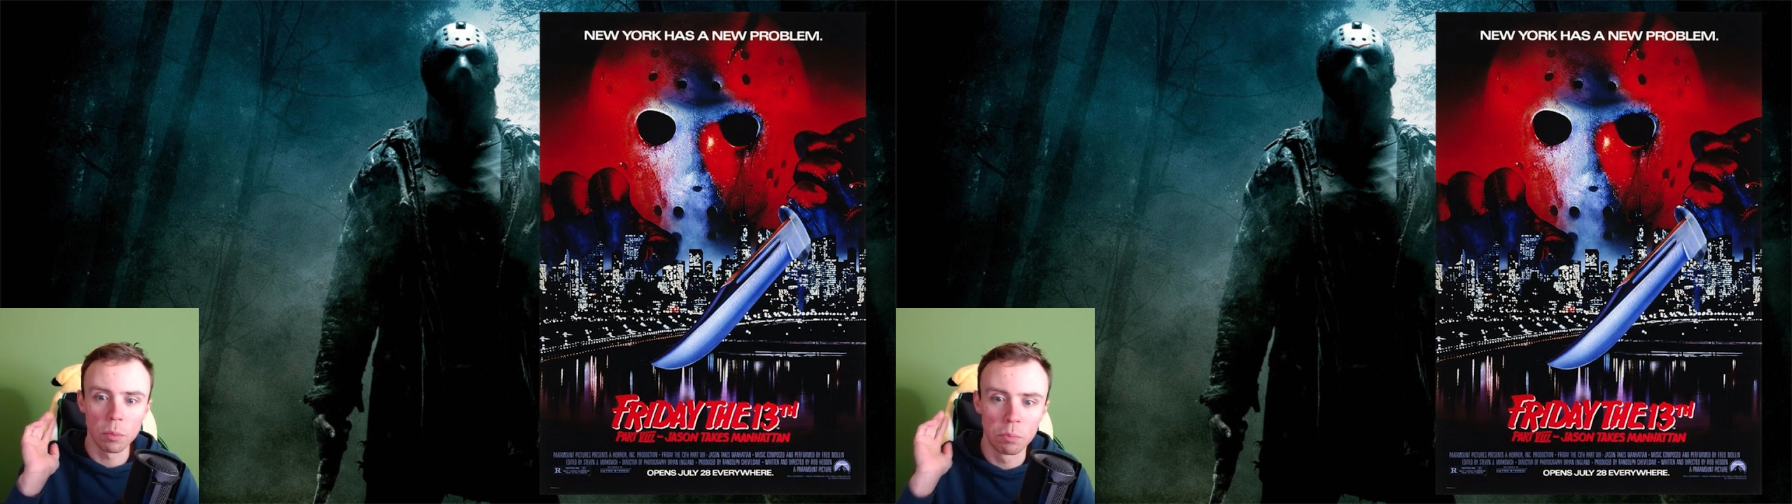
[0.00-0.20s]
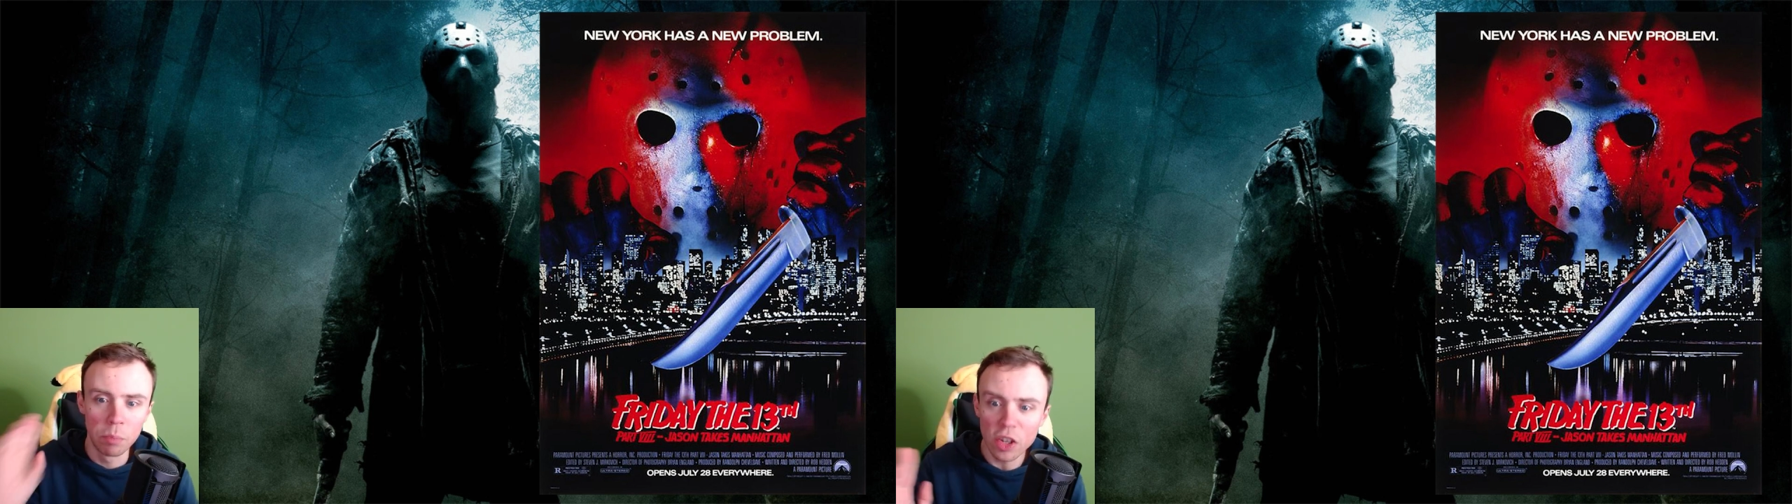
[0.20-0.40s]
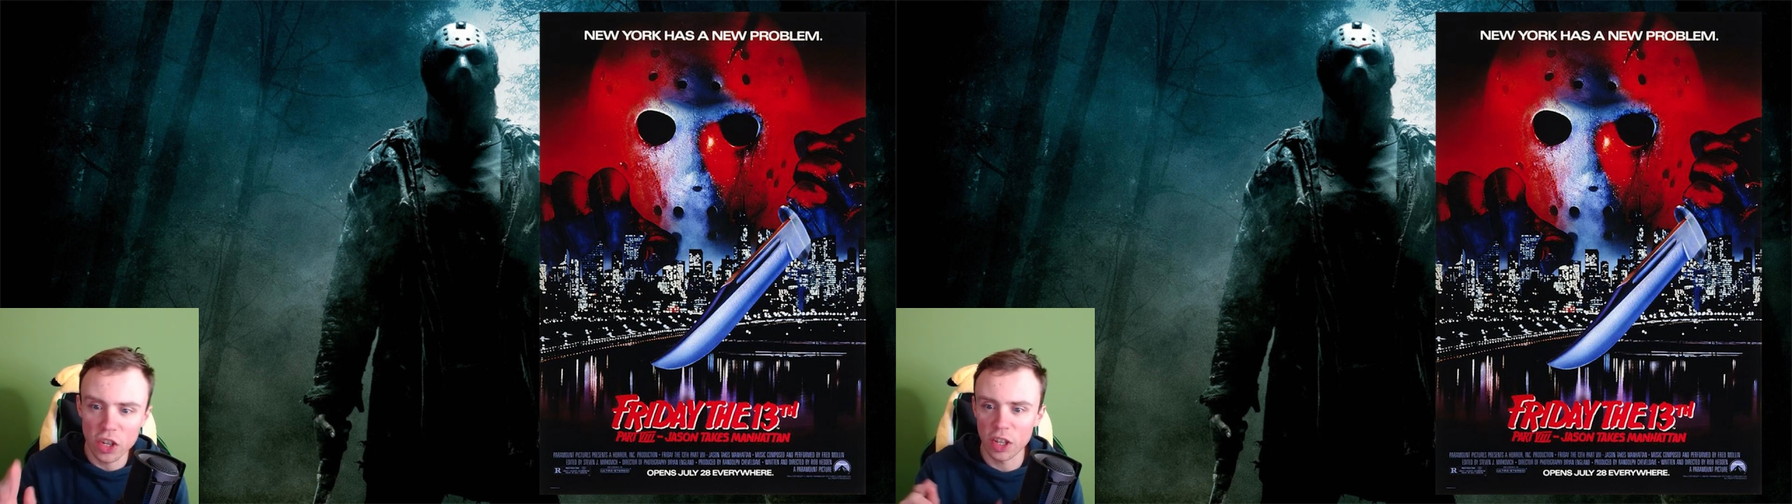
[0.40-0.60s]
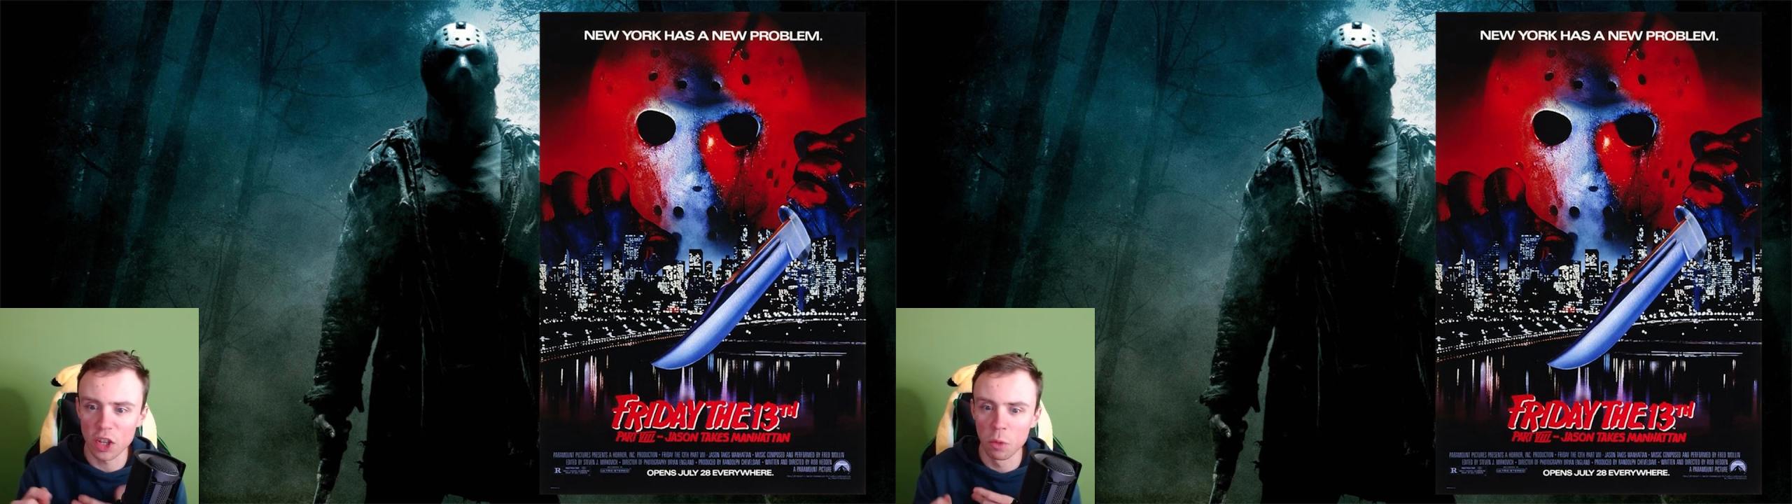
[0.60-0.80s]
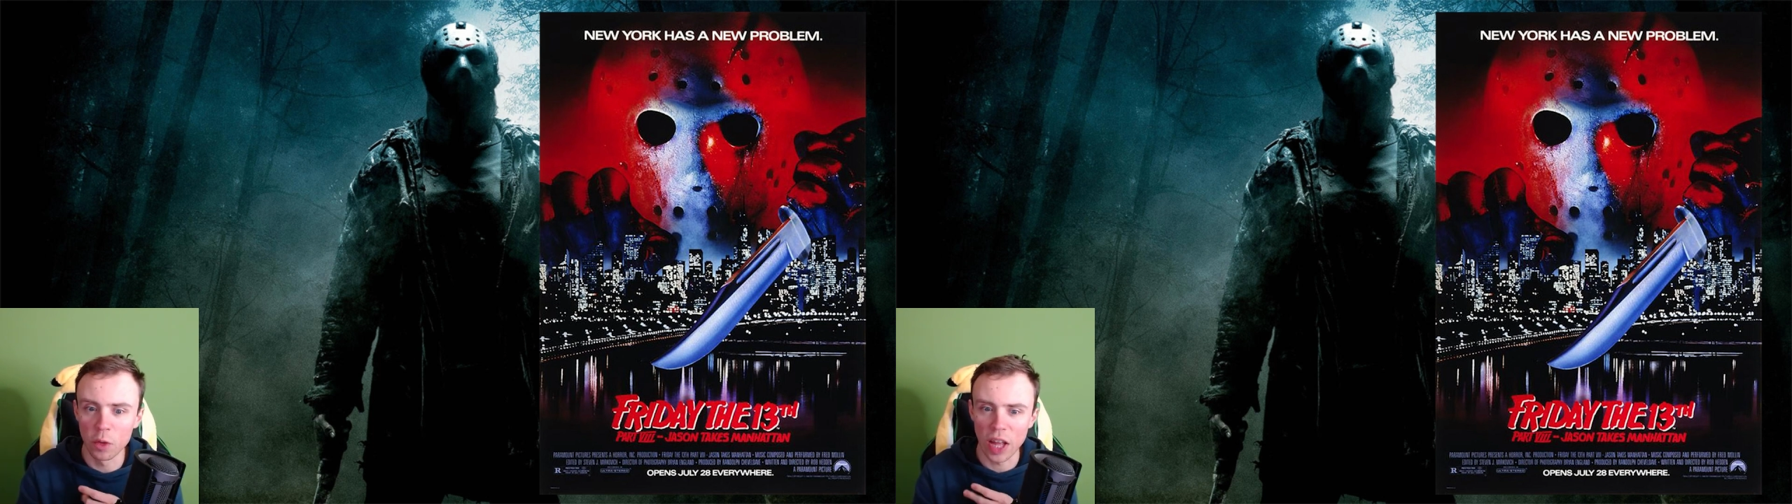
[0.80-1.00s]
budget this
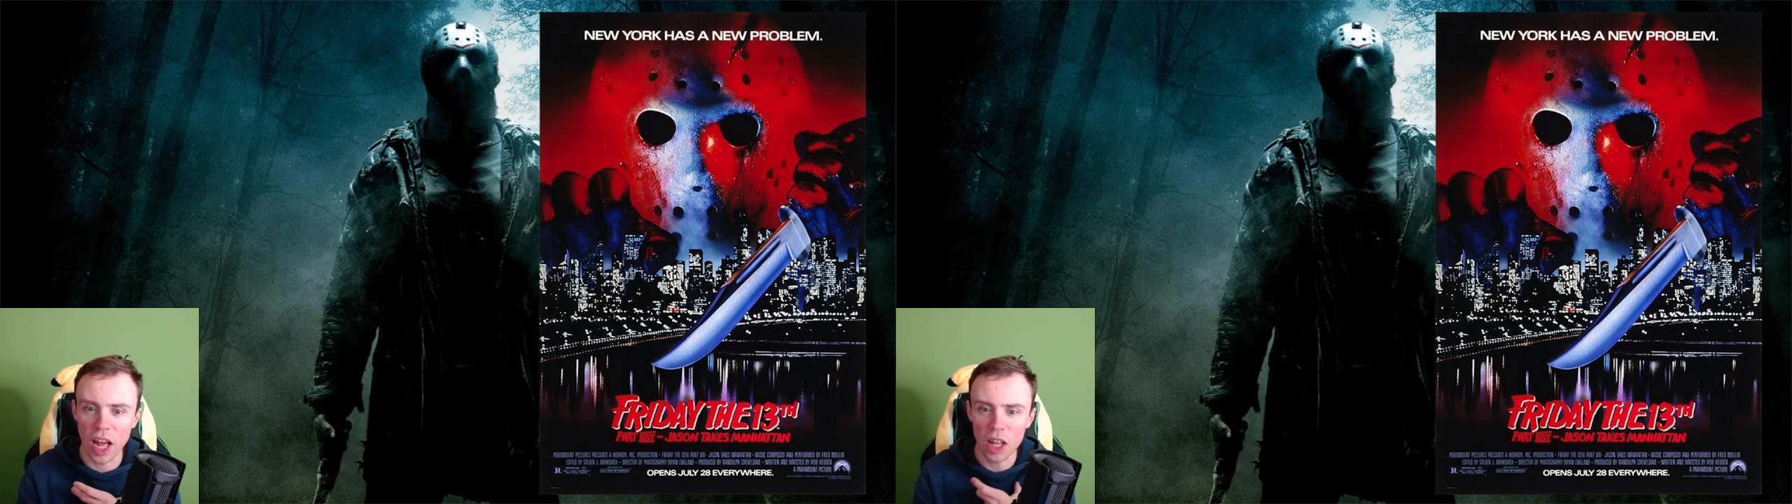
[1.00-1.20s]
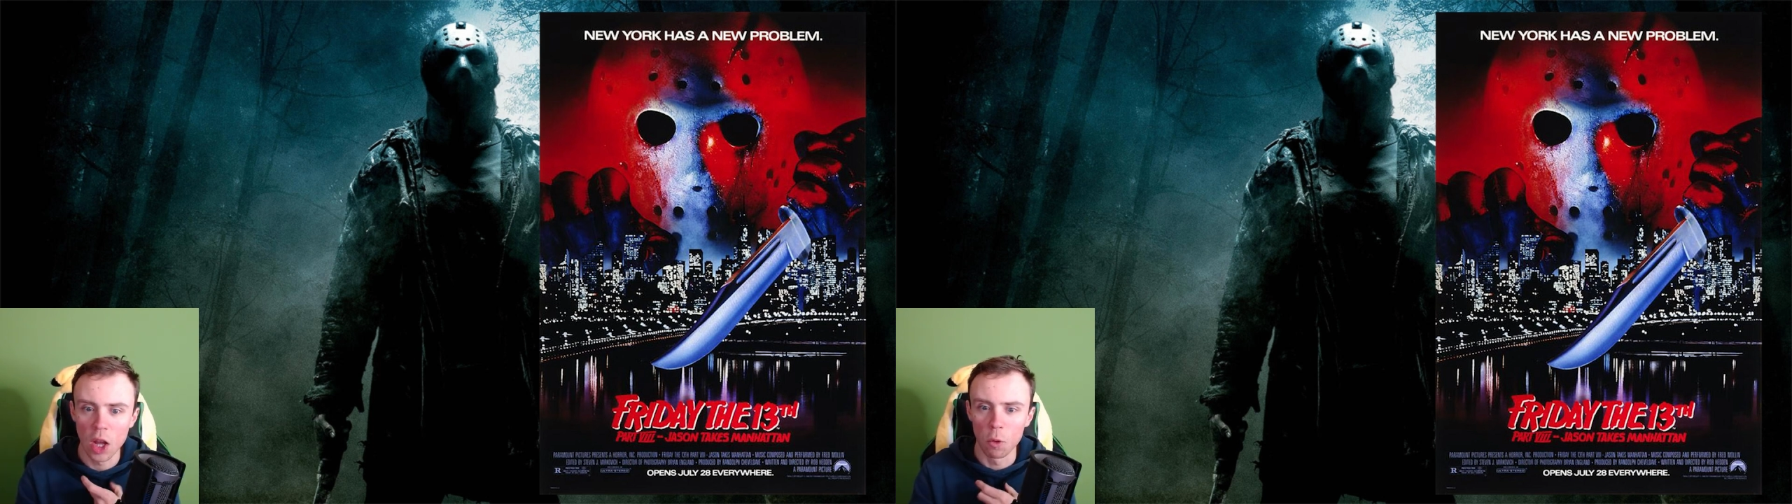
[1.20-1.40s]
movie had